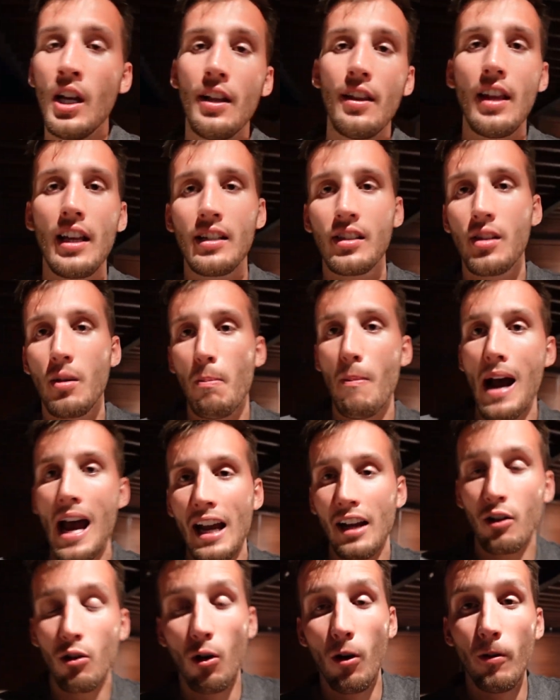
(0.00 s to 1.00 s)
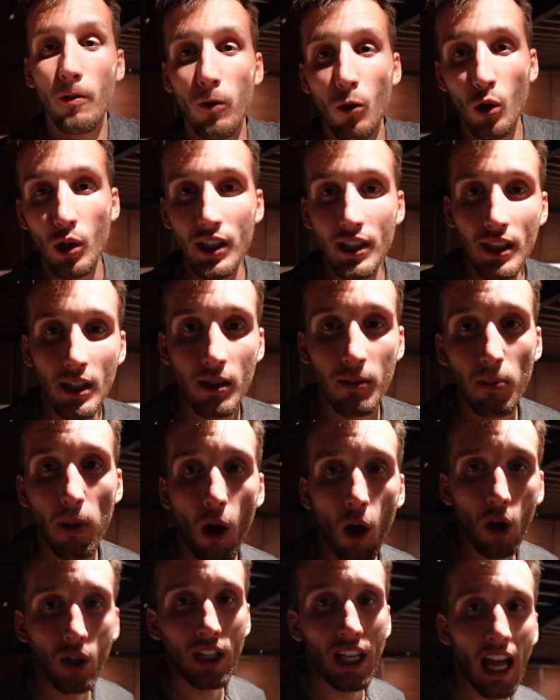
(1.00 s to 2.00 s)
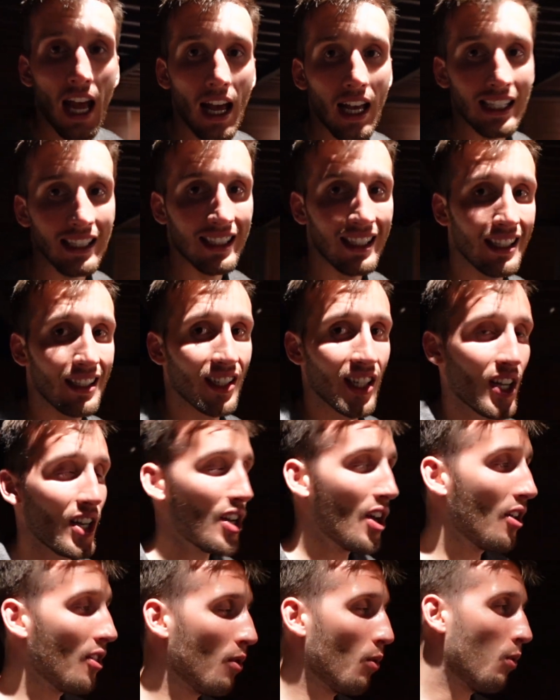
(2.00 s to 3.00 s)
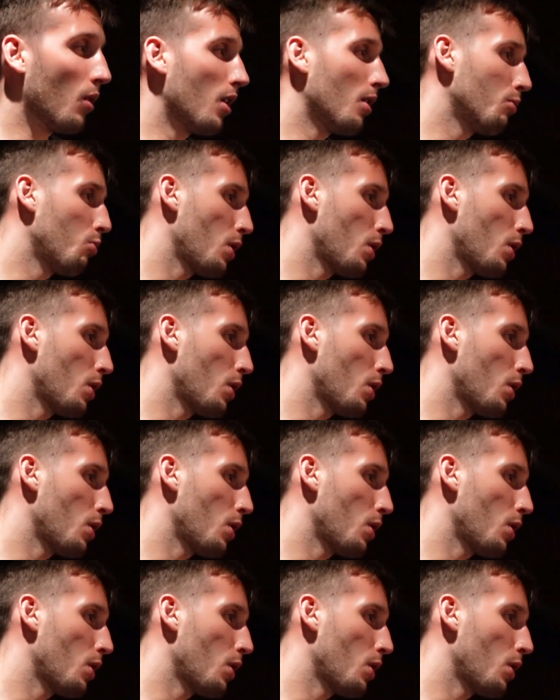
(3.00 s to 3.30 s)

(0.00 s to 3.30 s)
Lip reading: There's the Macro Voices podcast is another one